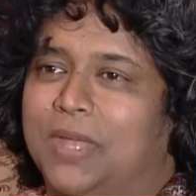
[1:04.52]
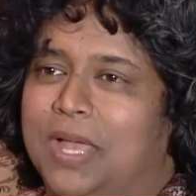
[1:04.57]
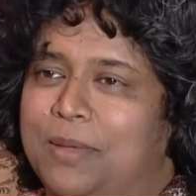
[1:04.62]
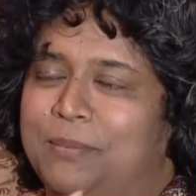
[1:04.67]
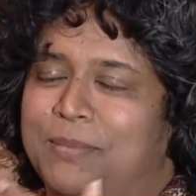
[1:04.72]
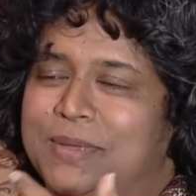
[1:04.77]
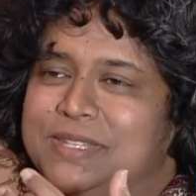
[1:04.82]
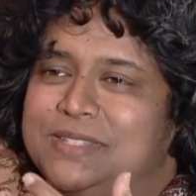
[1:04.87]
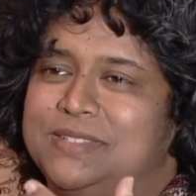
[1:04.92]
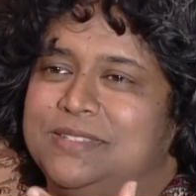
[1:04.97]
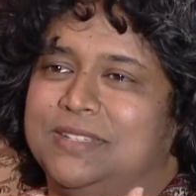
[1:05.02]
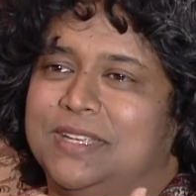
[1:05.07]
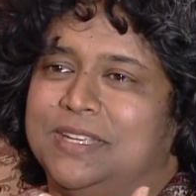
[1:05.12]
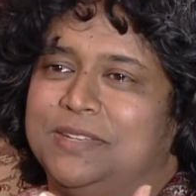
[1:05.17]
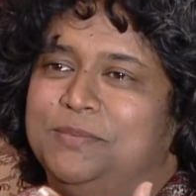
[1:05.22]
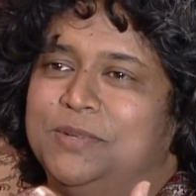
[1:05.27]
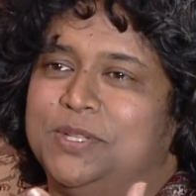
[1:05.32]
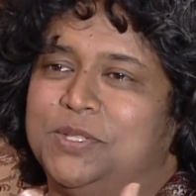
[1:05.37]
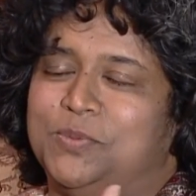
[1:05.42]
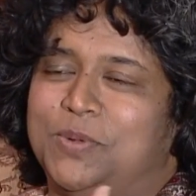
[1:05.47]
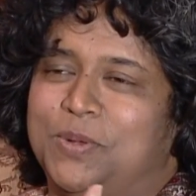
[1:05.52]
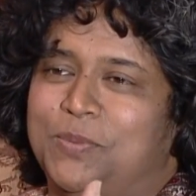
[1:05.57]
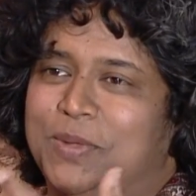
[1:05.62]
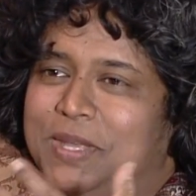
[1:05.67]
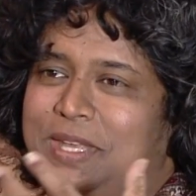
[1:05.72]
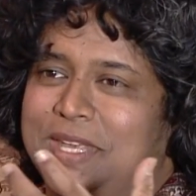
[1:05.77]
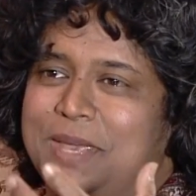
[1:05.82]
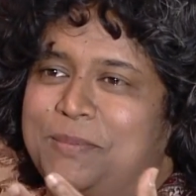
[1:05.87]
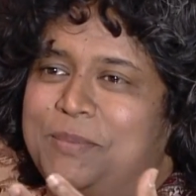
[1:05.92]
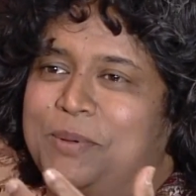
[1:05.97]
I must admit, when
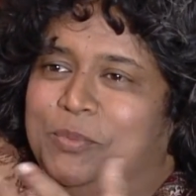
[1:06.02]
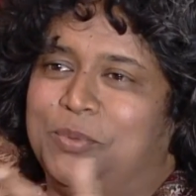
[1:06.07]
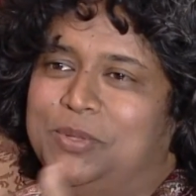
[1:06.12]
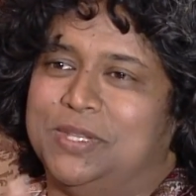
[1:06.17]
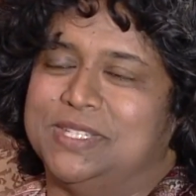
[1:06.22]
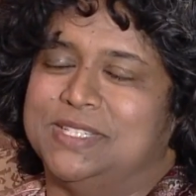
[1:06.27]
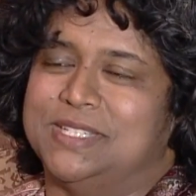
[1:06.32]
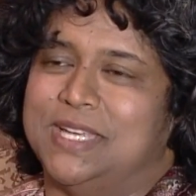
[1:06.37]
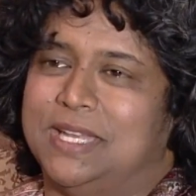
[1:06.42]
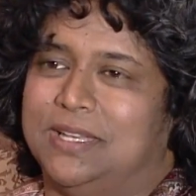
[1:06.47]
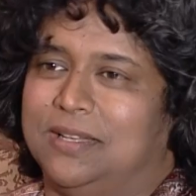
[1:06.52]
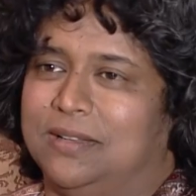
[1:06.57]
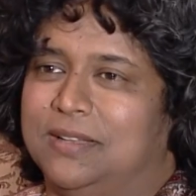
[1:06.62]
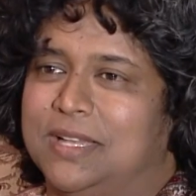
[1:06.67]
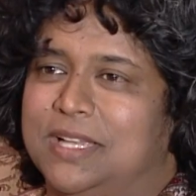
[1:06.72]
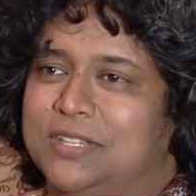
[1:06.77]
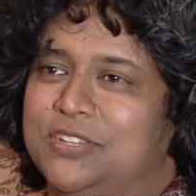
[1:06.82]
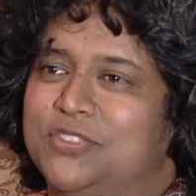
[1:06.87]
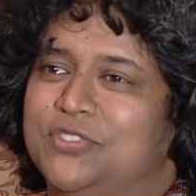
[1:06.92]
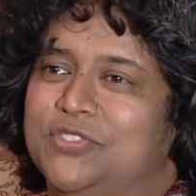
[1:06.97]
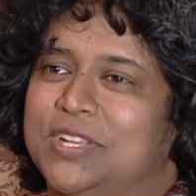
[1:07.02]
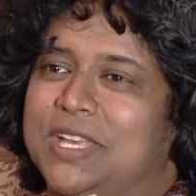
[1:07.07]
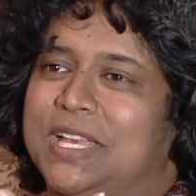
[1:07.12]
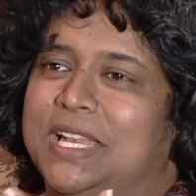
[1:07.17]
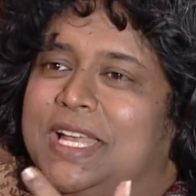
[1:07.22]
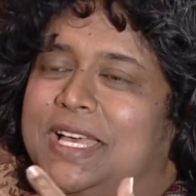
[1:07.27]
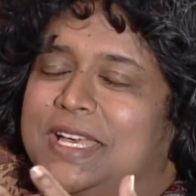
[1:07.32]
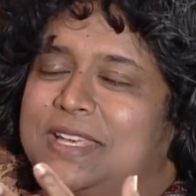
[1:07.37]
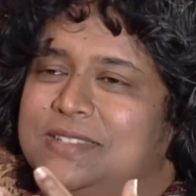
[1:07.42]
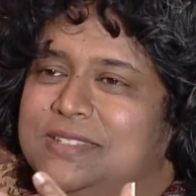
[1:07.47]
we came up with this title, I didn't
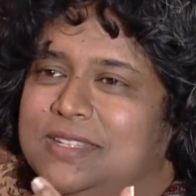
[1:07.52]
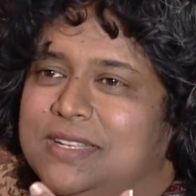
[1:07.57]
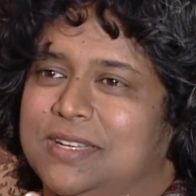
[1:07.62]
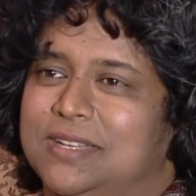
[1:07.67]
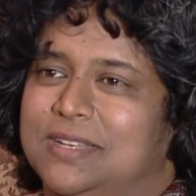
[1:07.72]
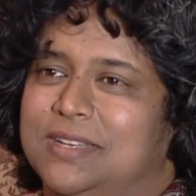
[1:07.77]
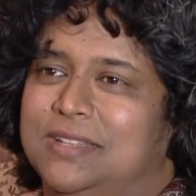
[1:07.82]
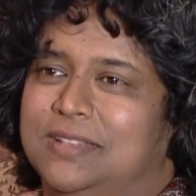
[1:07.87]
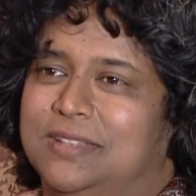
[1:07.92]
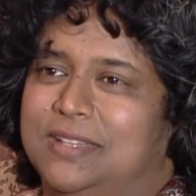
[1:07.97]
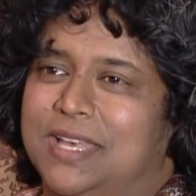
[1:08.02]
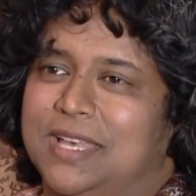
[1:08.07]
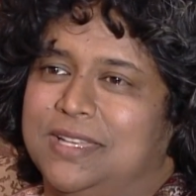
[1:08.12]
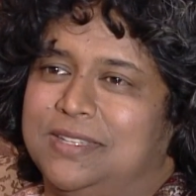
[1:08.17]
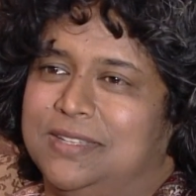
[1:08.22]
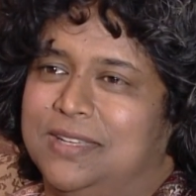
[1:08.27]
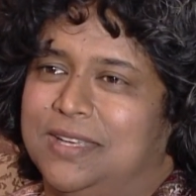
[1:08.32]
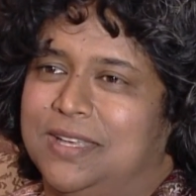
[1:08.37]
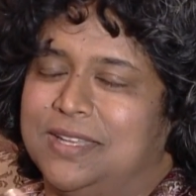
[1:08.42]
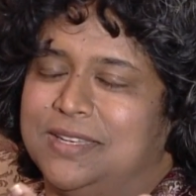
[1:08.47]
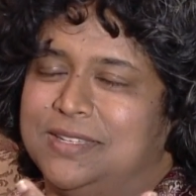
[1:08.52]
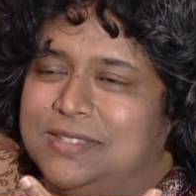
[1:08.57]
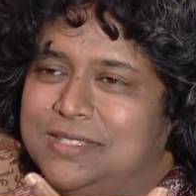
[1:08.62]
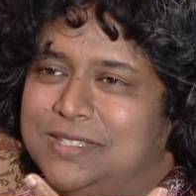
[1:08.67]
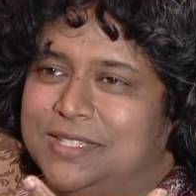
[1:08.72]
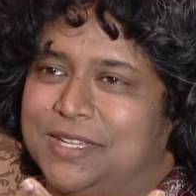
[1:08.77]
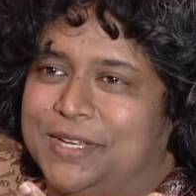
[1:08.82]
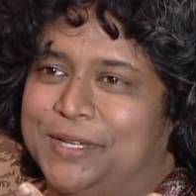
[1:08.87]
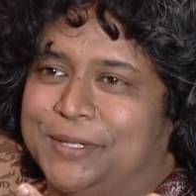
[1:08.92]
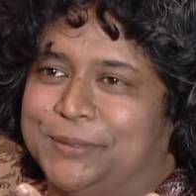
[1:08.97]
realize that
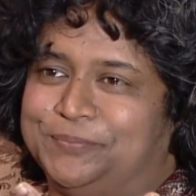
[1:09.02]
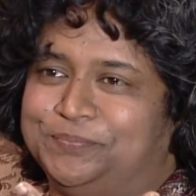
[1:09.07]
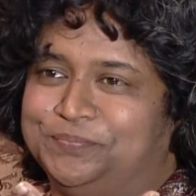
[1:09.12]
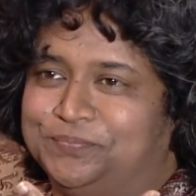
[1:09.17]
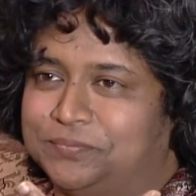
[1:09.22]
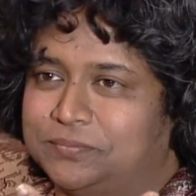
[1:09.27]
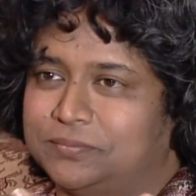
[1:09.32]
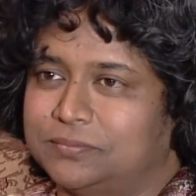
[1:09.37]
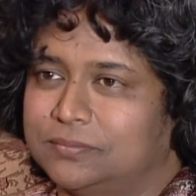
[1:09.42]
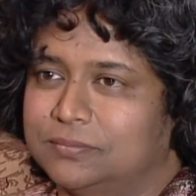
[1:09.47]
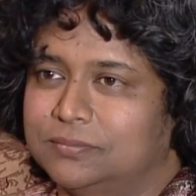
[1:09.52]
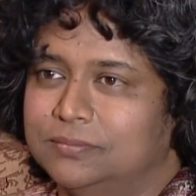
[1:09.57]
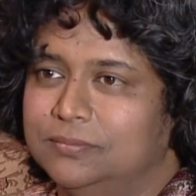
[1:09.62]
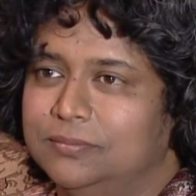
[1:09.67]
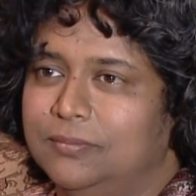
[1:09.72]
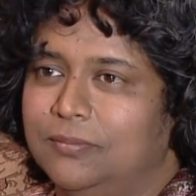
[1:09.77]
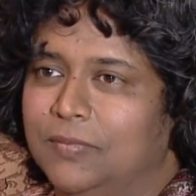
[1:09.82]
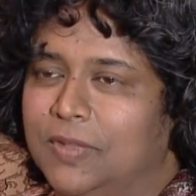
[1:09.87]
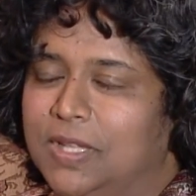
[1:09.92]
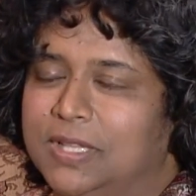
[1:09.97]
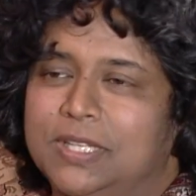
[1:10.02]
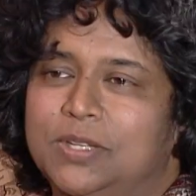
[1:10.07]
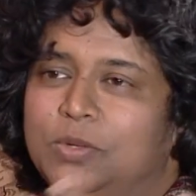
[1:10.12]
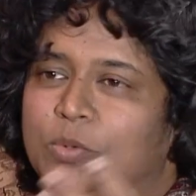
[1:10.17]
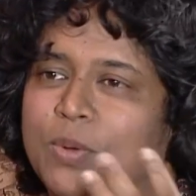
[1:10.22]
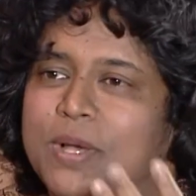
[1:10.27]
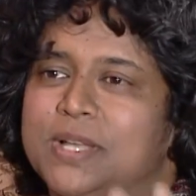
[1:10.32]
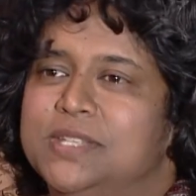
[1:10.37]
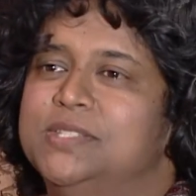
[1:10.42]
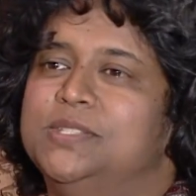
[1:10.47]
it
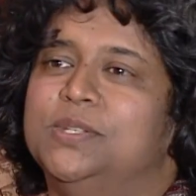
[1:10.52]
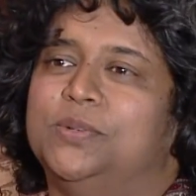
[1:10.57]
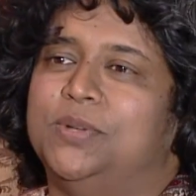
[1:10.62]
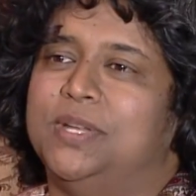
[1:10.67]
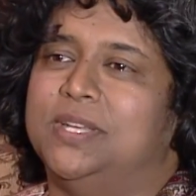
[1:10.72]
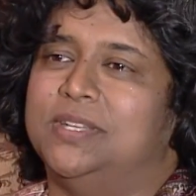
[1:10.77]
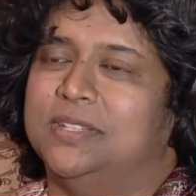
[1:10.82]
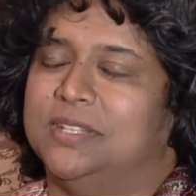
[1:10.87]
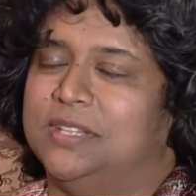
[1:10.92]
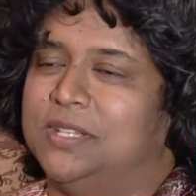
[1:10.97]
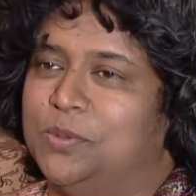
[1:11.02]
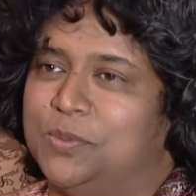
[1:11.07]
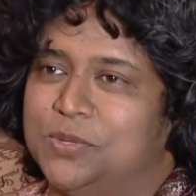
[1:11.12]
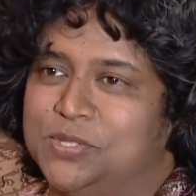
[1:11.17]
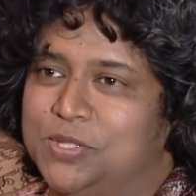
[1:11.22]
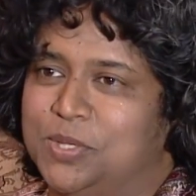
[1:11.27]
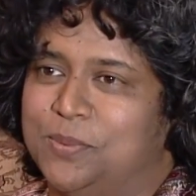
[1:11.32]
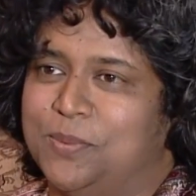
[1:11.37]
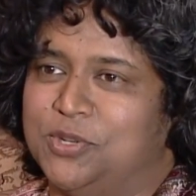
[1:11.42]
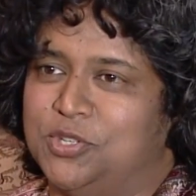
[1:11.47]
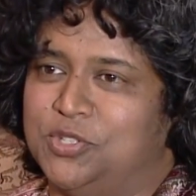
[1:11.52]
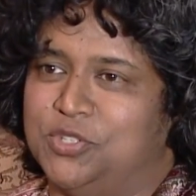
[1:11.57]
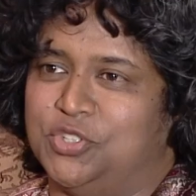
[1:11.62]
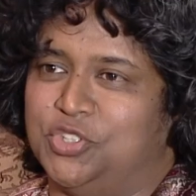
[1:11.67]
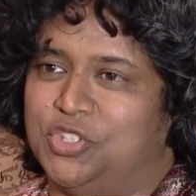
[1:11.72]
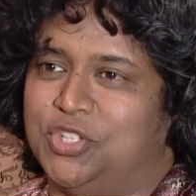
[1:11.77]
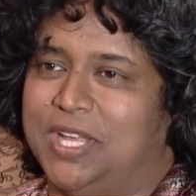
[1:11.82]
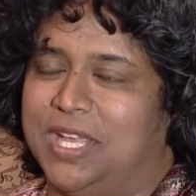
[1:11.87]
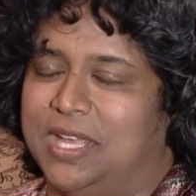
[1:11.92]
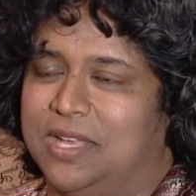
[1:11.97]
was so rich, that there was so much to
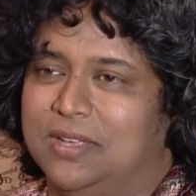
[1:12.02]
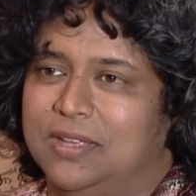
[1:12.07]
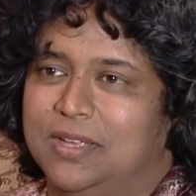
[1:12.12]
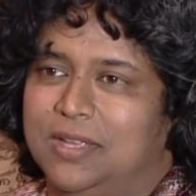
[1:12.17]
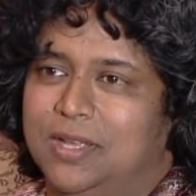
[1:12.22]
share.